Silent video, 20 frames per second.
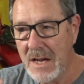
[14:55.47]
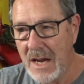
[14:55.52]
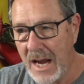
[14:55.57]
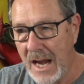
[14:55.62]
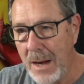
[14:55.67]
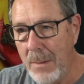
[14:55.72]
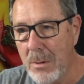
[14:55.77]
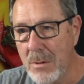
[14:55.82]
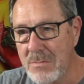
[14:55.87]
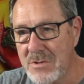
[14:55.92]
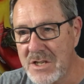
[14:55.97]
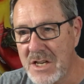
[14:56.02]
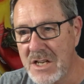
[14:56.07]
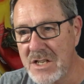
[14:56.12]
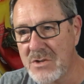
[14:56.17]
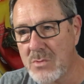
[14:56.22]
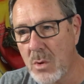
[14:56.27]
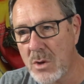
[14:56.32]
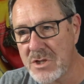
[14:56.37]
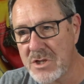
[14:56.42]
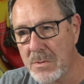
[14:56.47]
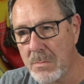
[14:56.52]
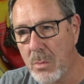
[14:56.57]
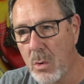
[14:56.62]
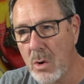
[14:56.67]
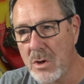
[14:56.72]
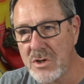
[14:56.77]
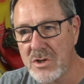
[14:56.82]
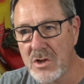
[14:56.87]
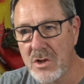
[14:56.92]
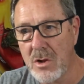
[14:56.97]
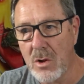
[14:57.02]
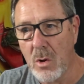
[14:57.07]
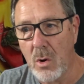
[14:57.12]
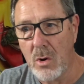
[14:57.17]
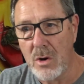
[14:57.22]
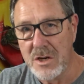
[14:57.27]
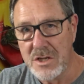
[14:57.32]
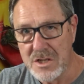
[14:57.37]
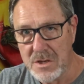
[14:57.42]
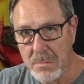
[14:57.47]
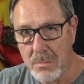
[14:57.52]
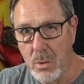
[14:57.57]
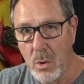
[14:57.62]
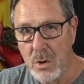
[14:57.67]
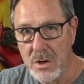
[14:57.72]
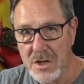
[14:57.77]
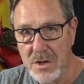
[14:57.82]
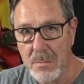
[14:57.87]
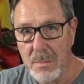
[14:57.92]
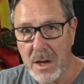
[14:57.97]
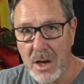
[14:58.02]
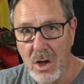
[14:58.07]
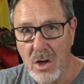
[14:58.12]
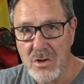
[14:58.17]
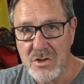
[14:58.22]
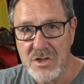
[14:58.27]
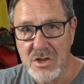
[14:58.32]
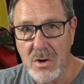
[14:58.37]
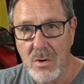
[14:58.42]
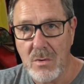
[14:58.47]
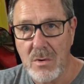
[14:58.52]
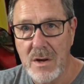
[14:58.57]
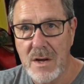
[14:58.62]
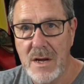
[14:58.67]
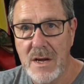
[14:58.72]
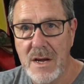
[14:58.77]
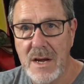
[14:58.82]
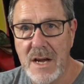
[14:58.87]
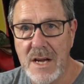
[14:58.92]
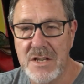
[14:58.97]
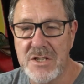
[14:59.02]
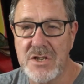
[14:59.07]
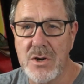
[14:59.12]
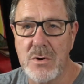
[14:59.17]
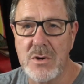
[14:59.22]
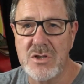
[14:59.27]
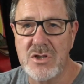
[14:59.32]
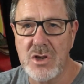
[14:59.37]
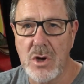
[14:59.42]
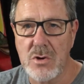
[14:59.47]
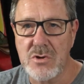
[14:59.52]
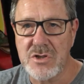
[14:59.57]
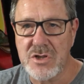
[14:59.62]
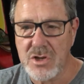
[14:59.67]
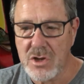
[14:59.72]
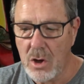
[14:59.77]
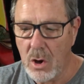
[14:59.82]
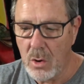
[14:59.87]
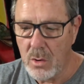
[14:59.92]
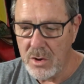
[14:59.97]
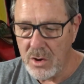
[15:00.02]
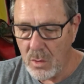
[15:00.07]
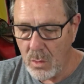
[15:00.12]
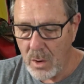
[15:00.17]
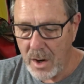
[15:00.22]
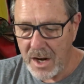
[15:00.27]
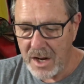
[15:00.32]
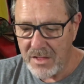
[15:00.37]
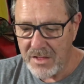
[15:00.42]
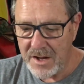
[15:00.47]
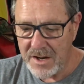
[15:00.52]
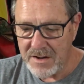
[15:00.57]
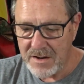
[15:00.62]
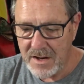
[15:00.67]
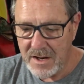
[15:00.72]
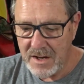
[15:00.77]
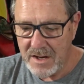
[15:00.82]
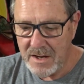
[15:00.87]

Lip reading: Abram says, what's important to the Lord is important to me also. And so he chose to go in the way that